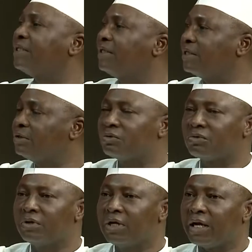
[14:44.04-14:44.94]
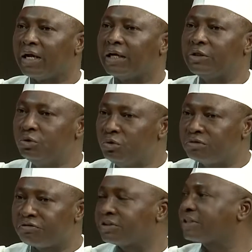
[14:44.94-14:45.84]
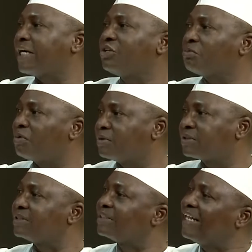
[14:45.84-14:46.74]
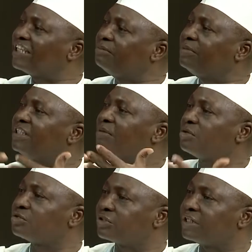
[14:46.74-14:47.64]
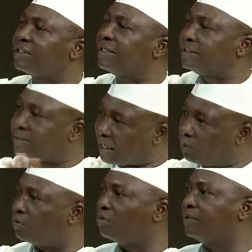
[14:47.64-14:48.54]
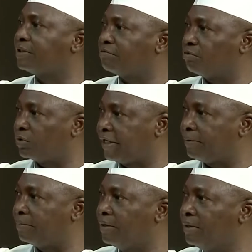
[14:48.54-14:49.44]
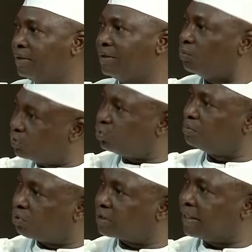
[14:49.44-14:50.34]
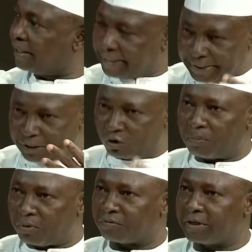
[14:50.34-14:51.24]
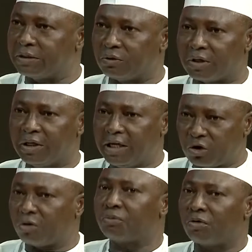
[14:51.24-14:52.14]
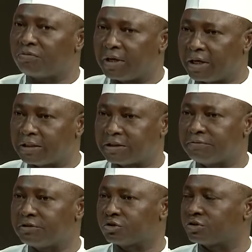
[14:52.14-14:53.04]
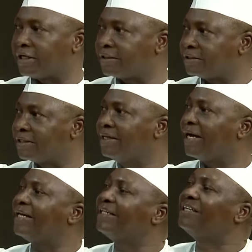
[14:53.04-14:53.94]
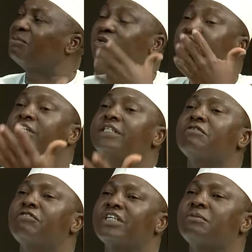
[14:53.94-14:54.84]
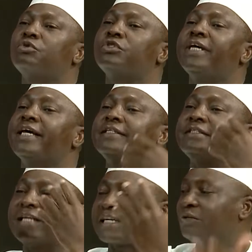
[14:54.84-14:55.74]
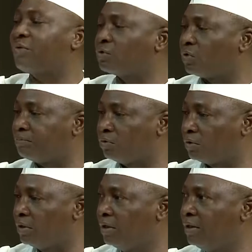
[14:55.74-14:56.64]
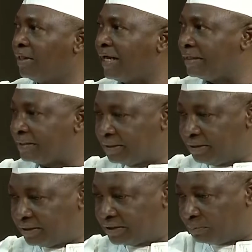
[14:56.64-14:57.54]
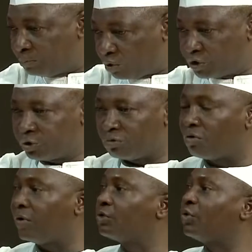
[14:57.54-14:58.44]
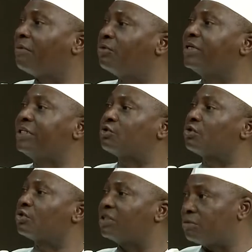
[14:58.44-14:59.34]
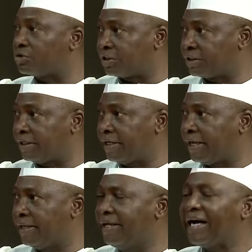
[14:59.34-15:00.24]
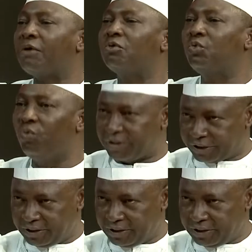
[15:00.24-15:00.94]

use for this kind of purposes, let me demonstrate a town hall meeting with them, which we brought a couple of civil societies and demonstrated for them to see exactly what we have done. And the brochure for what we have done is also demonstrated here. I would wish